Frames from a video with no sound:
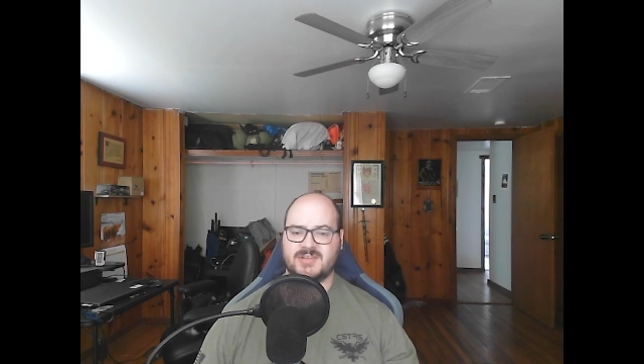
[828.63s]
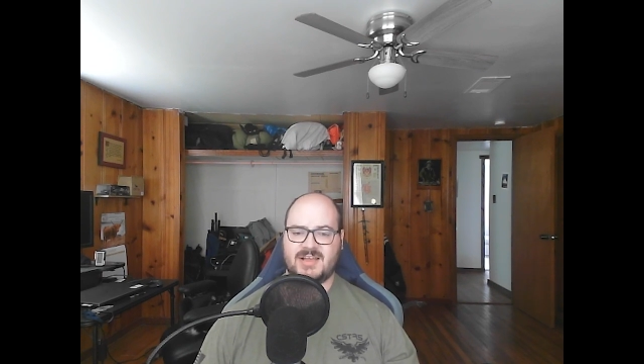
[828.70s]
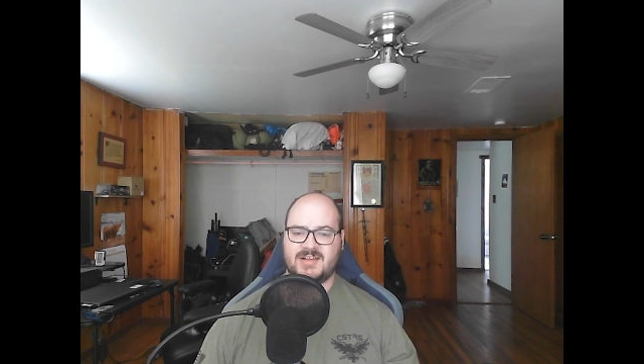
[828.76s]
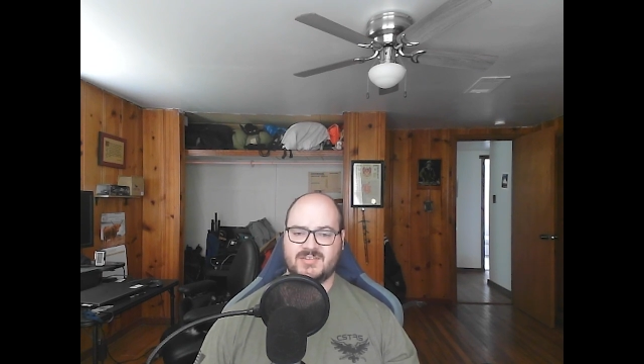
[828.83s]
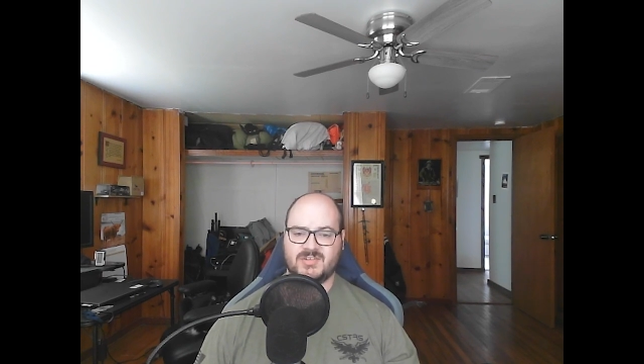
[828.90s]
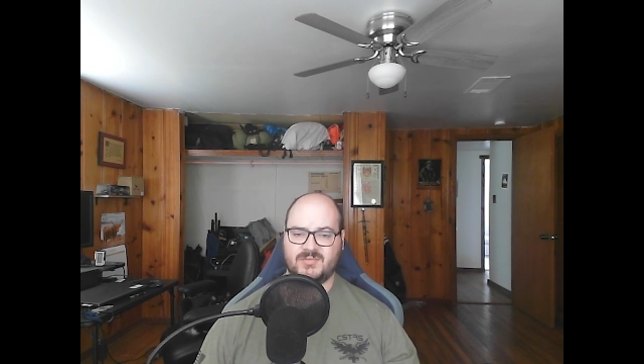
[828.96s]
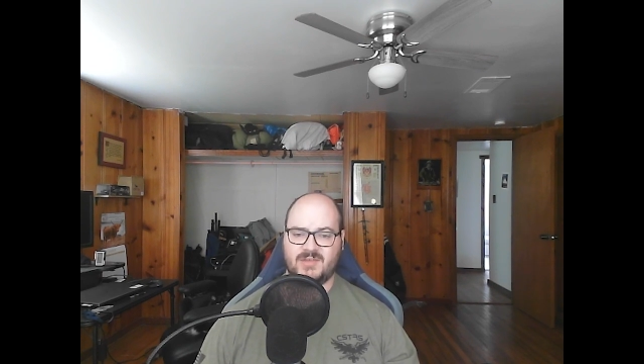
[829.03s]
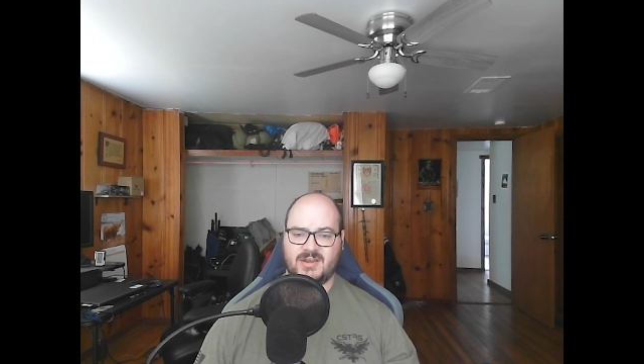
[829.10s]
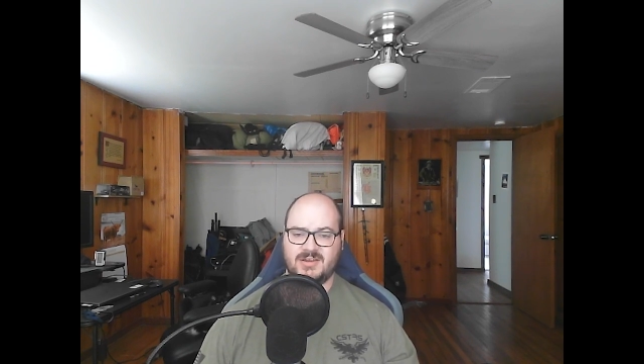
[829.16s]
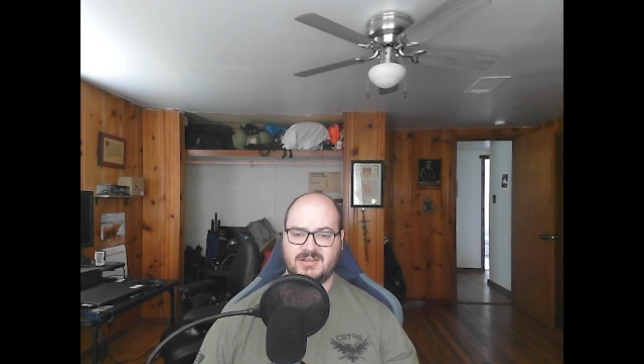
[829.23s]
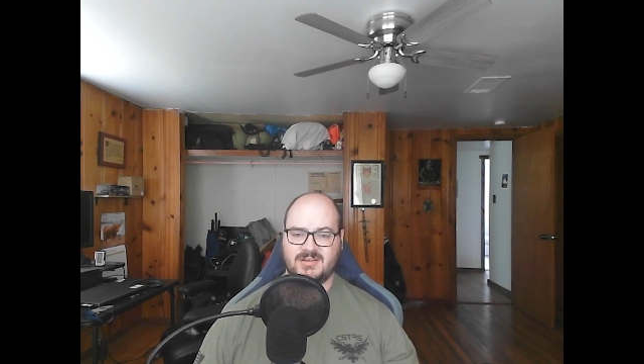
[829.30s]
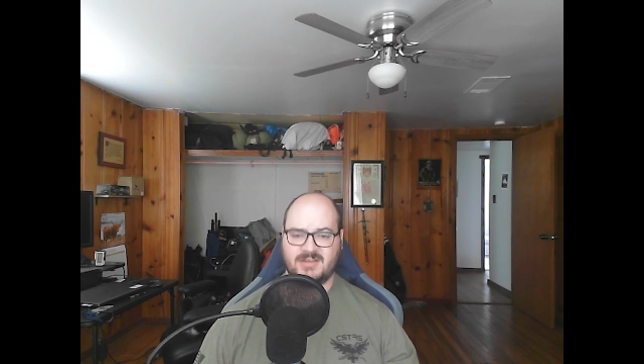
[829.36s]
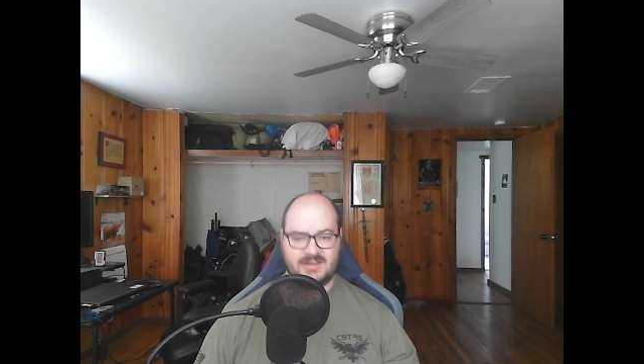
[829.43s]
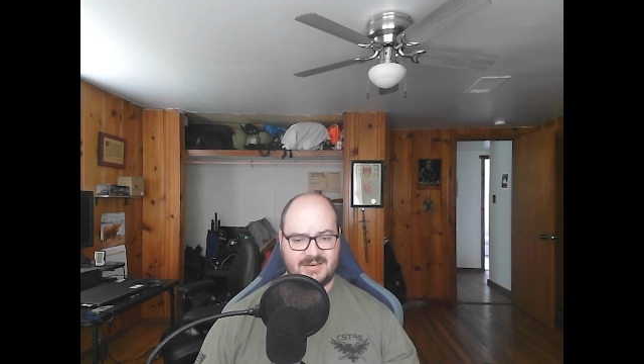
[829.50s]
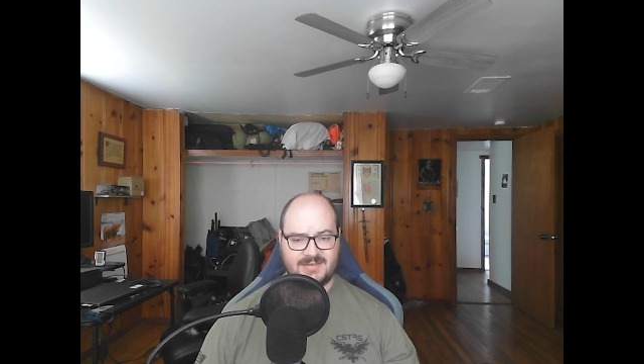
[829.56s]

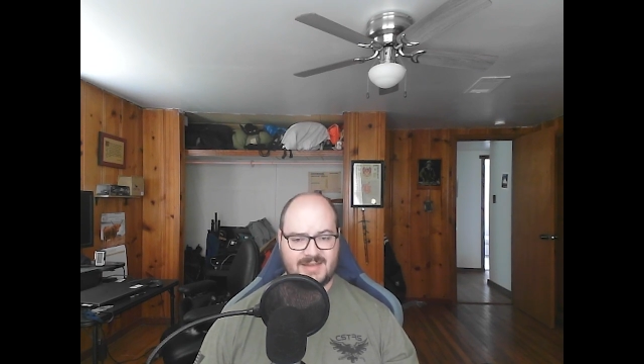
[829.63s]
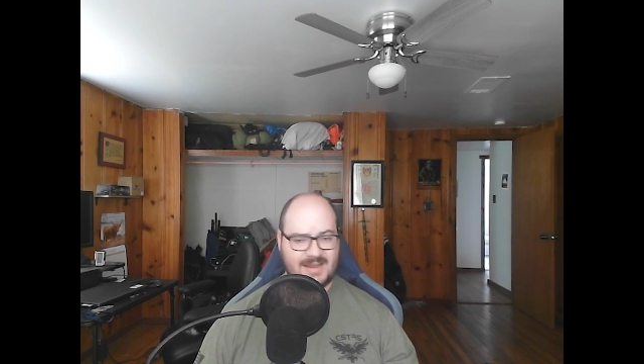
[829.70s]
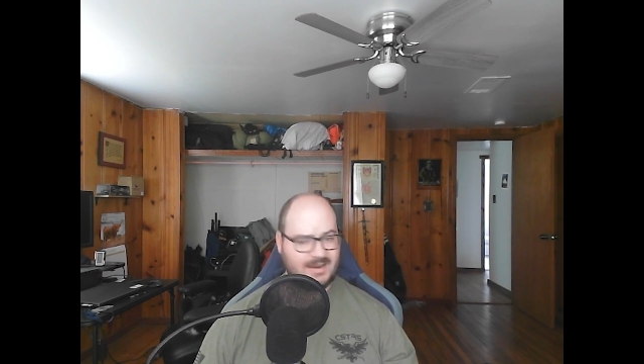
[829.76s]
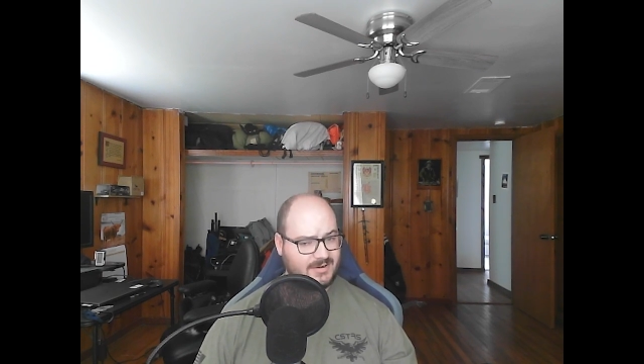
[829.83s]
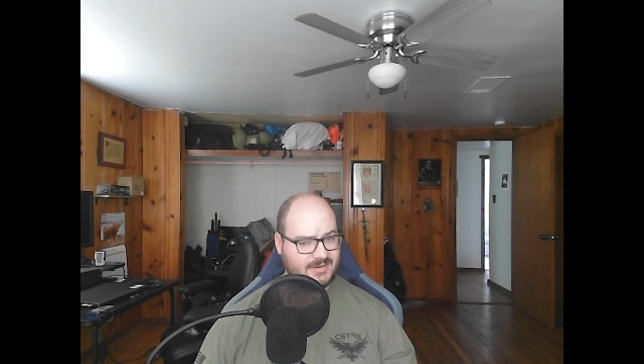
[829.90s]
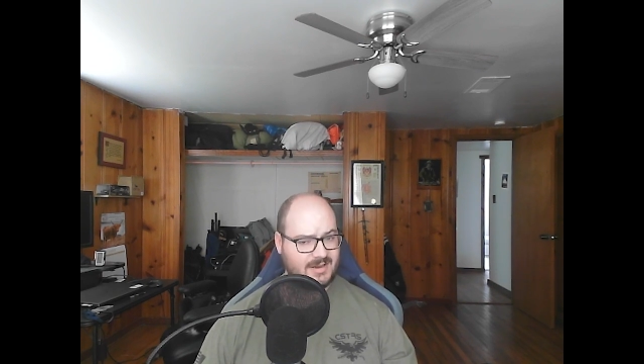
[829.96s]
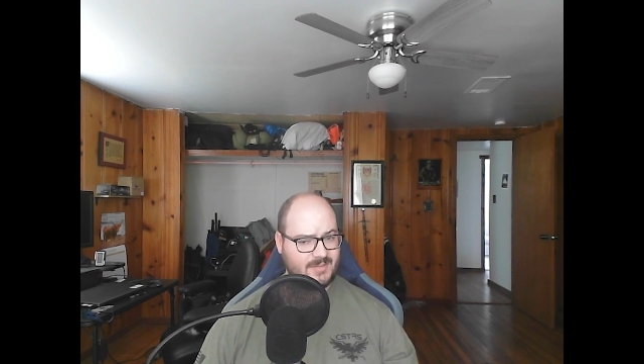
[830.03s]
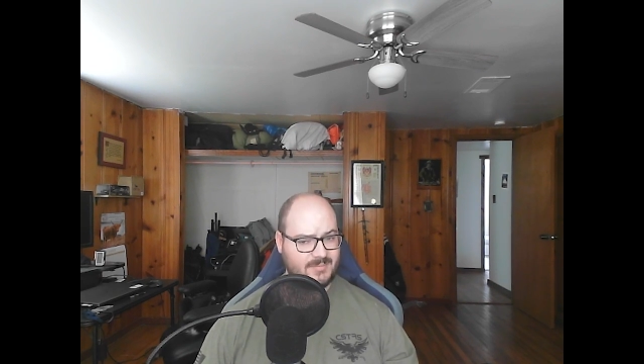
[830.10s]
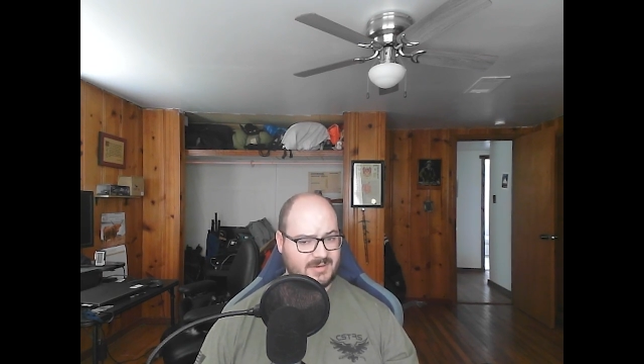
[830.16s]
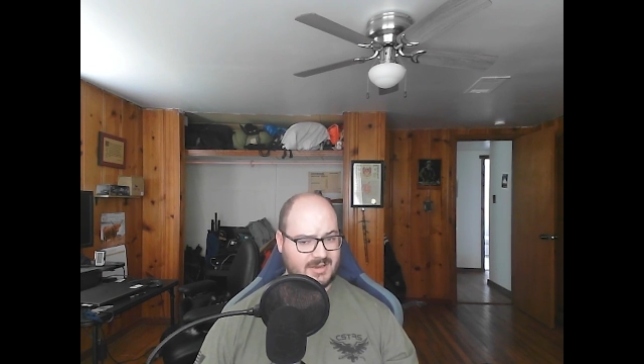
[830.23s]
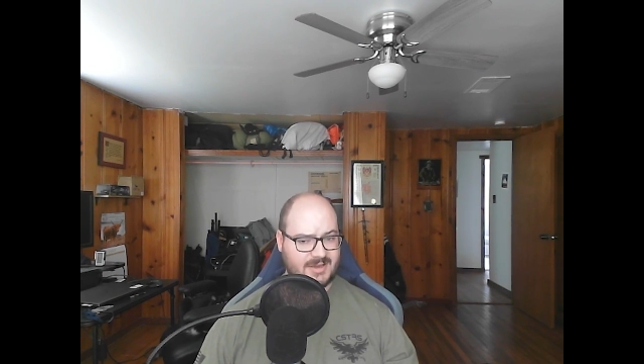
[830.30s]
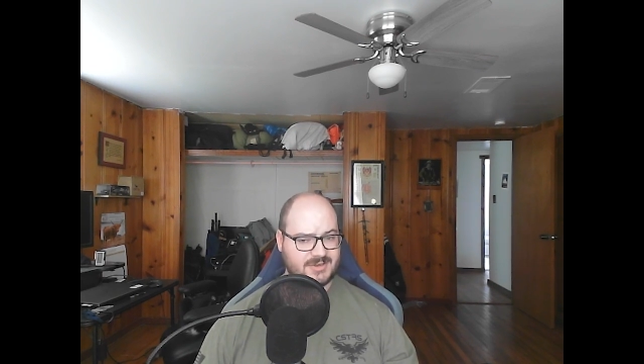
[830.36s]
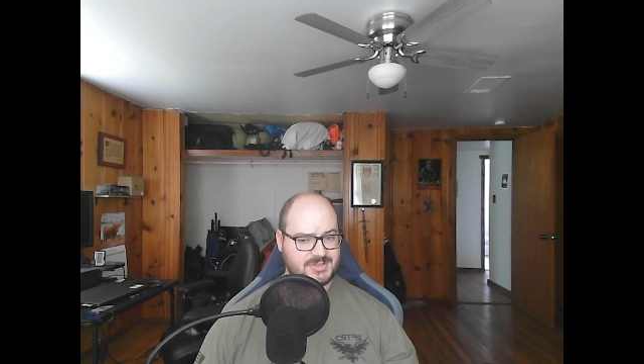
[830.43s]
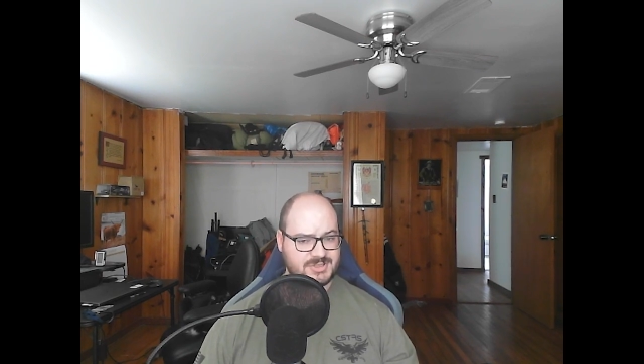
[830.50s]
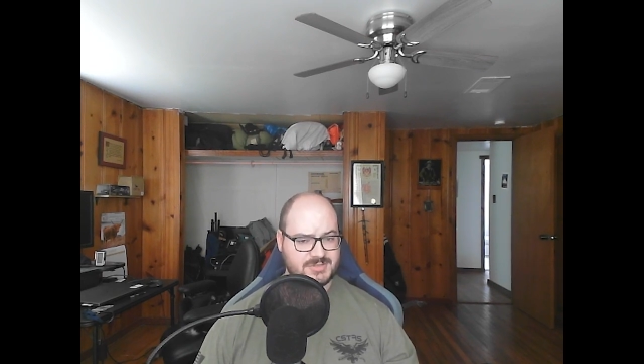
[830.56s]
Castlevania and dialed it up a
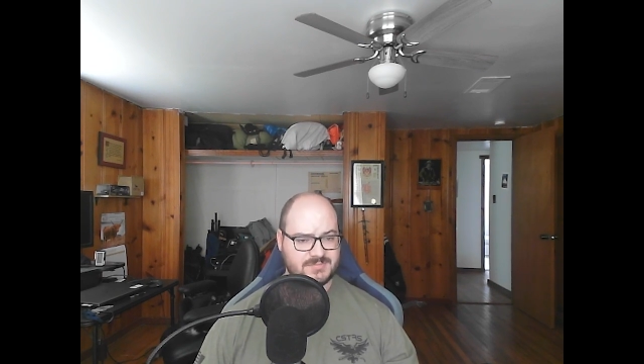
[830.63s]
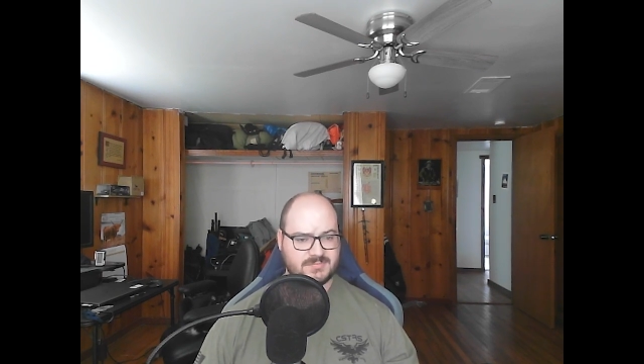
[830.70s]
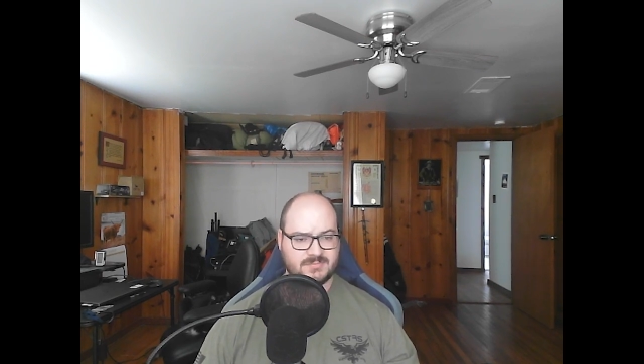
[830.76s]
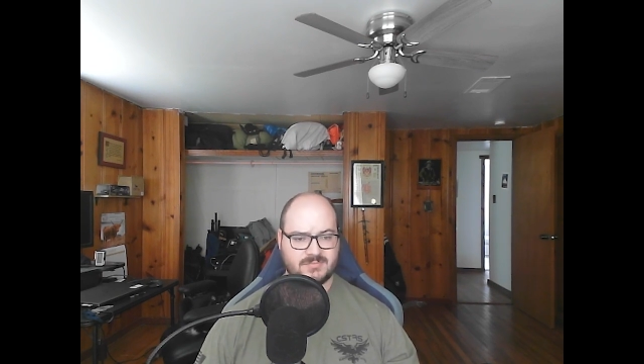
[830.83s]
notch.